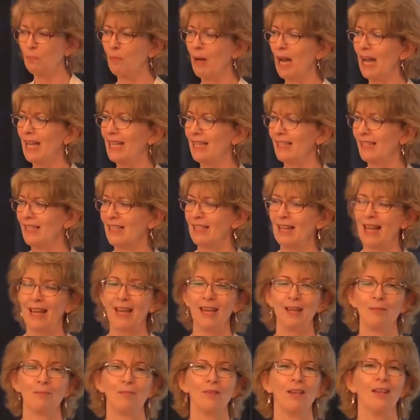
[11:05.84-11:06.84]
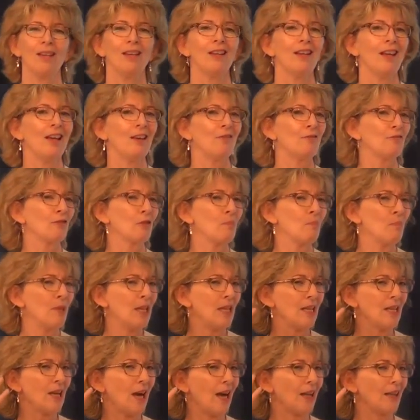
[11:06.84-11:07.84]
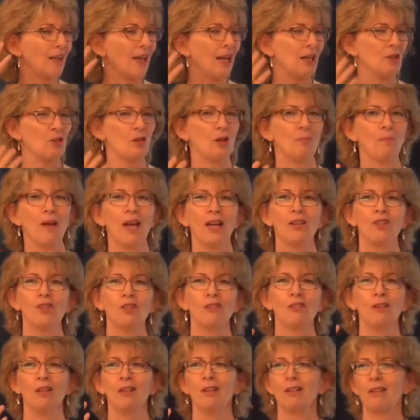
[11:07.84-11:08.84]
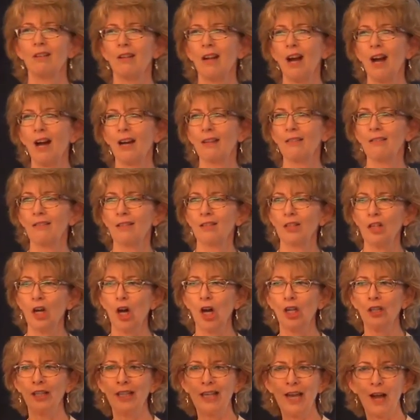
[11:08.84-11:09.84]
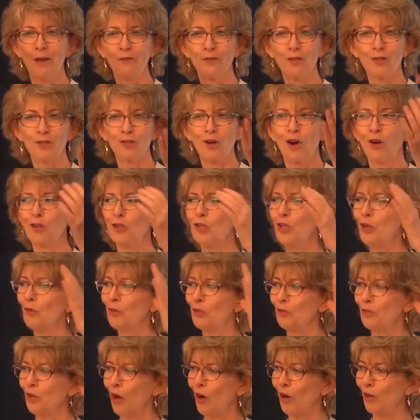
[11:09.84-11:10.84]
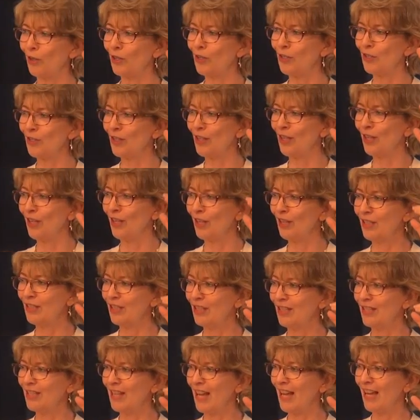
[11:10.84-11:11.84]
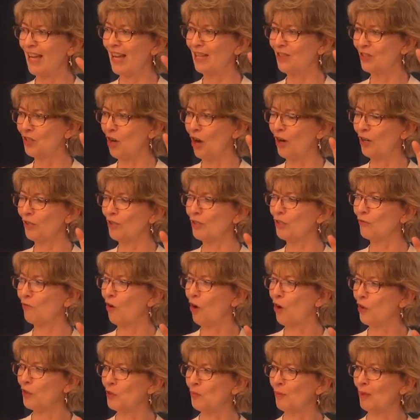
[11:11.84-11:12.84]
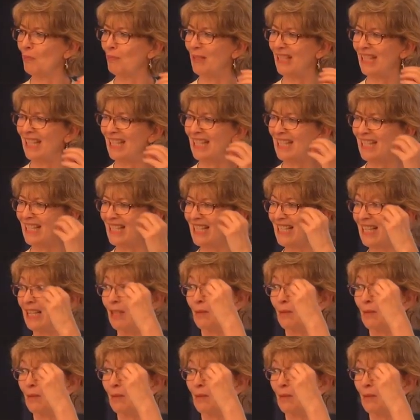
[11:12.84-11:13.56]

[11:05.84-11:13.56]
by its name. And for me, I like to imagine God calling out the stars. You know, as darkness descend, as darkness falls, and we begin to see